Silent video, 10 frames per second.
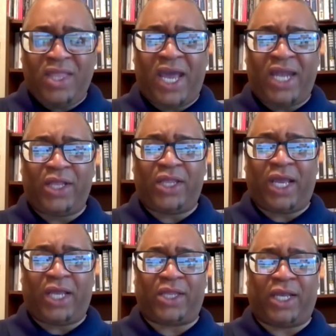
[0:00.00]
that is
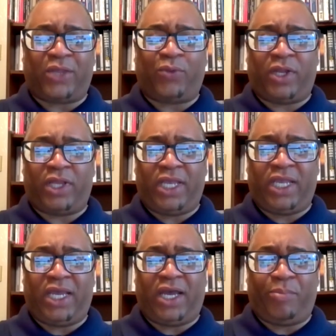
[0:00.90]
that's that's one of
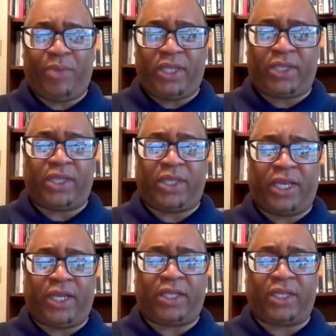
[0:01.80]
the uh, pieces
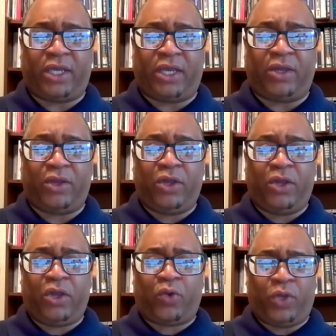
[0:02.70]
that uh,
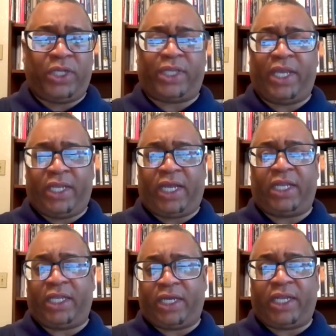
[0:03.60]
really stand
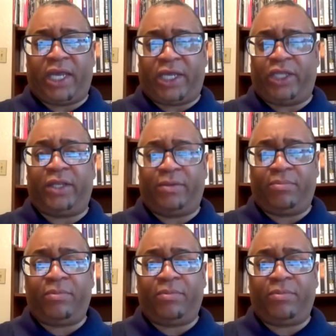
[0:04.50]
out in the collection.